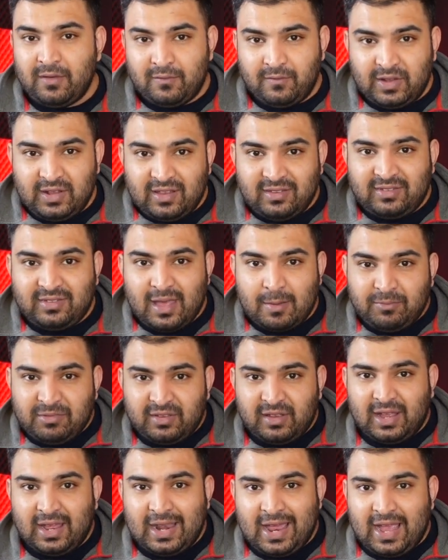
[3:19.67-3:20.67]
with the
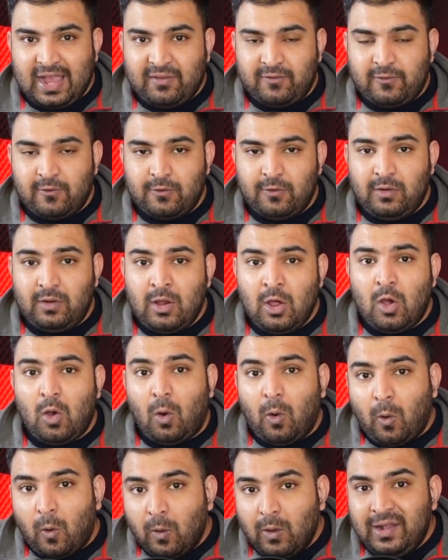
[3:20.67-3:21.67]
Samsung and iPhone
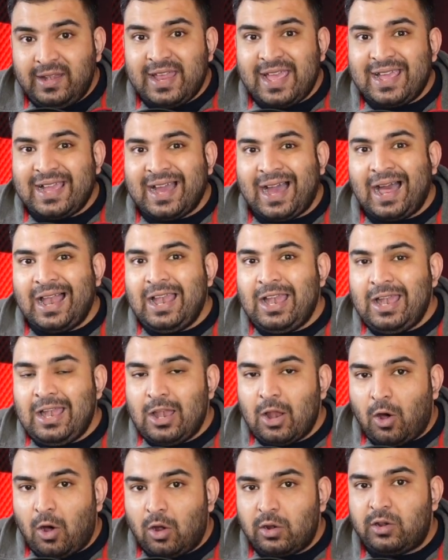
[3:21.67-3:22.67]
holding a
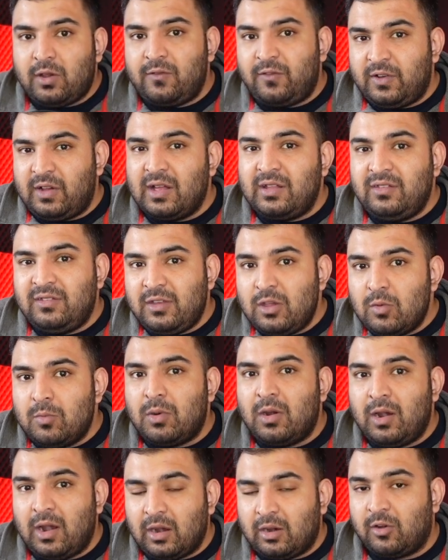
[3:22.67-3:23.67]
lot of
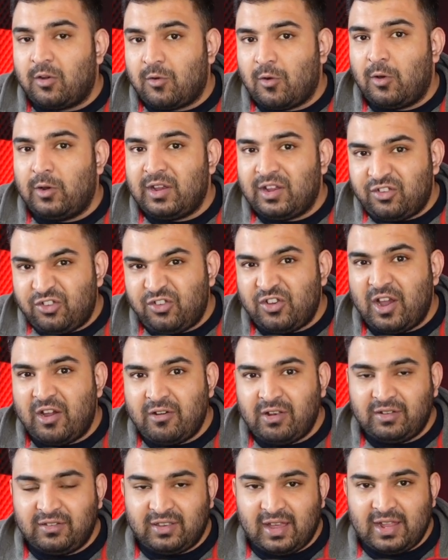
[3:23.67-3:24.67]
consumer electronics
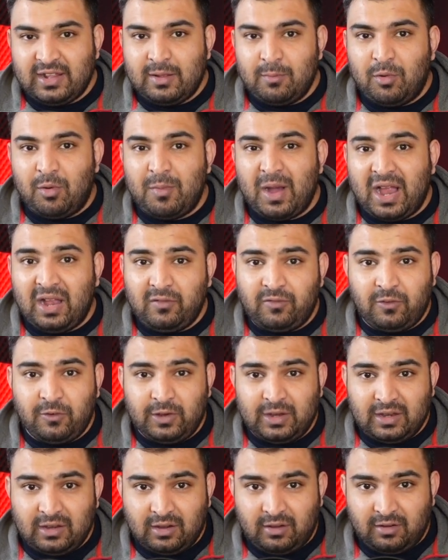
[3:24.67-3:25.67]
share inside the mobile
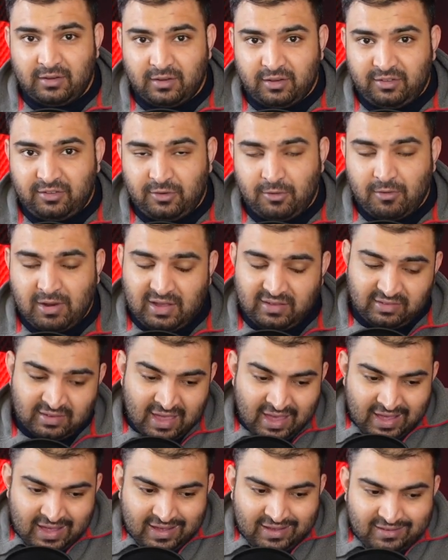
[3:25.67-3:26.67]
phone and industries.
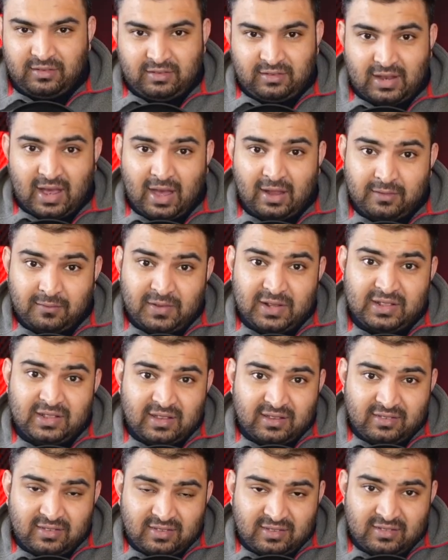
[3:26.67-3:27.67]
Start with
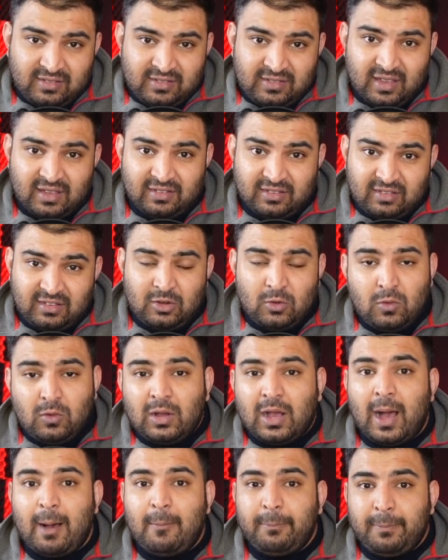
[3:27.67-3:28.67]
this just two
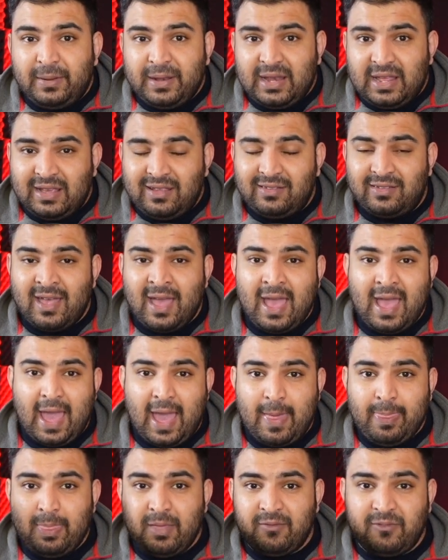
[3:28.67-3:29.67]
companies,
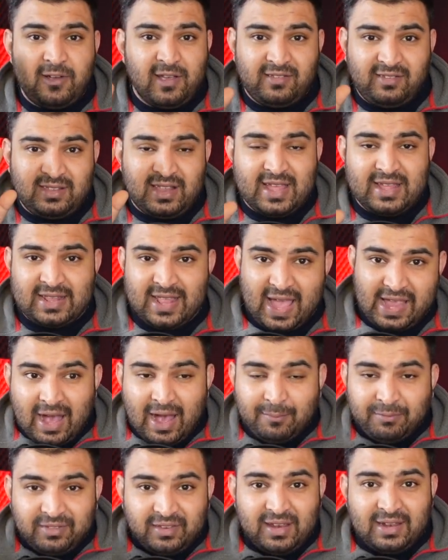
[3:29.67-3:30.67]
and the first thing that
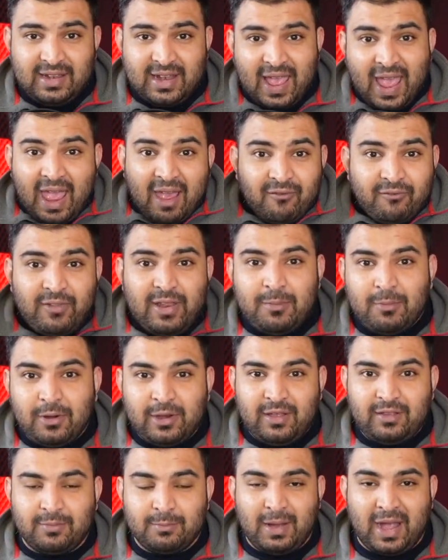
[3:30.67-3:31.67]
comes in
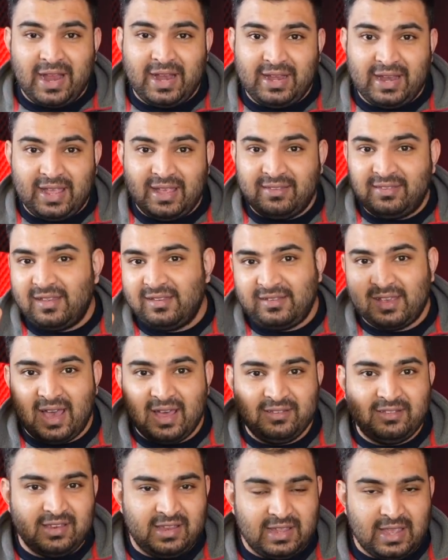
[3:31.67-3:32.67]
everybody's mind is a
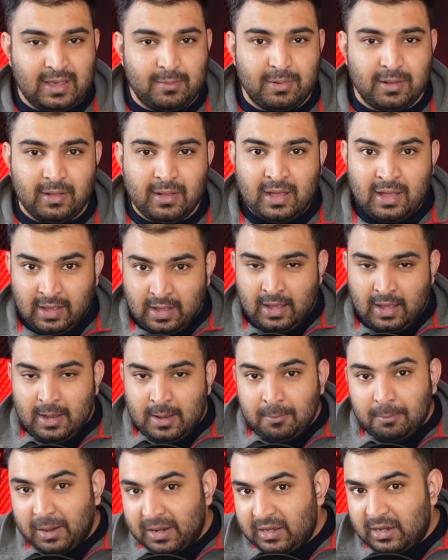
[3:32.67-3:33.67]
charging cable.
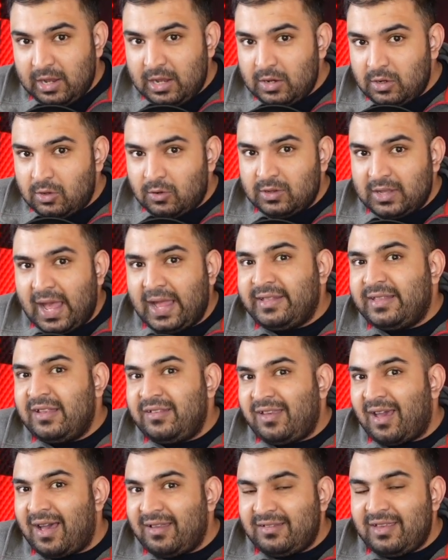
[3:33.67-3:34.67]
But do you know that the
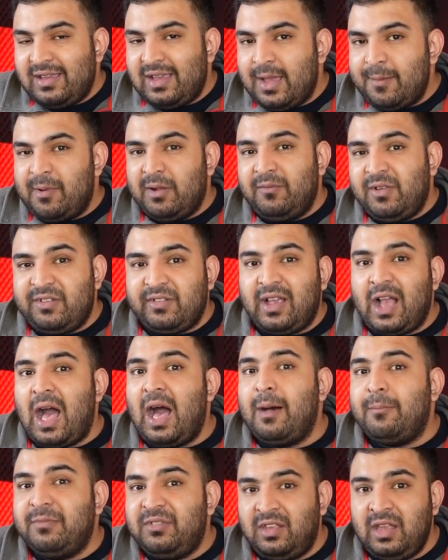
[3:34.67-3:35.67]
charging cable which
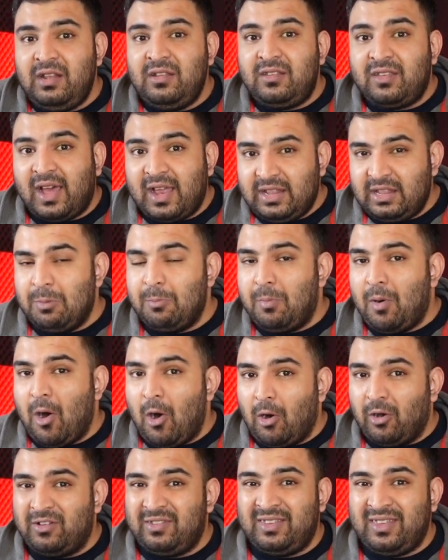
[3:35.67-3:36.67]
comes inside the
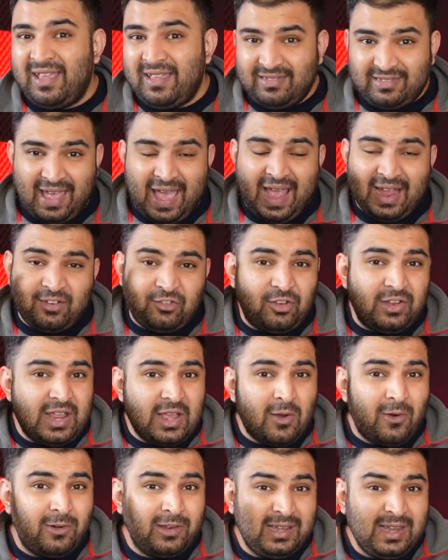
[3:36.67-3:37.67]
box is
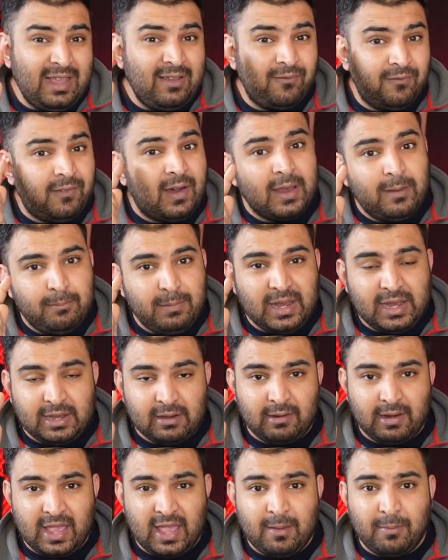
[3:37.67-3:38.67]
actually only 1
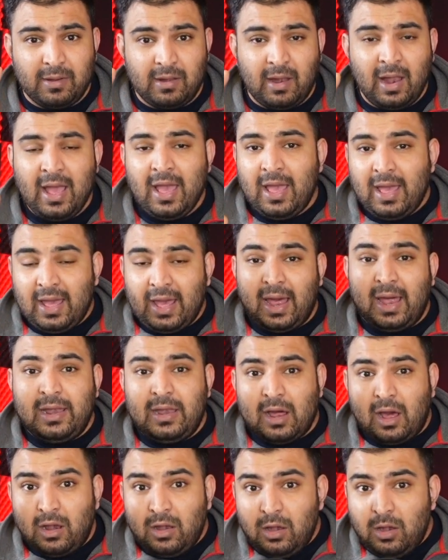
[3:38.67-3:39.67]
meter cable,
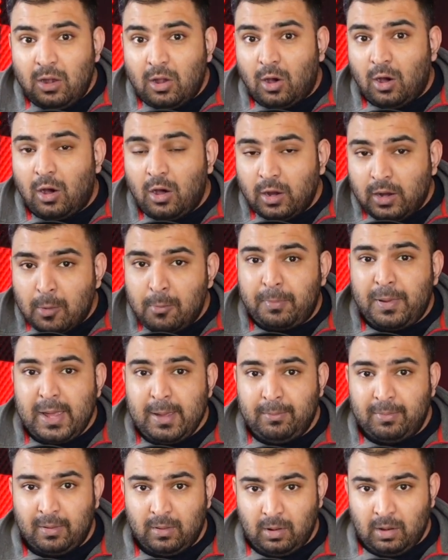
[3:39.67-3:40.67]
and a lot of
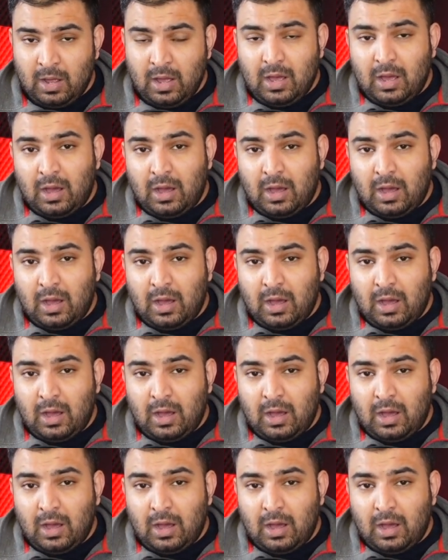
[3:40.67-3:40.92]
people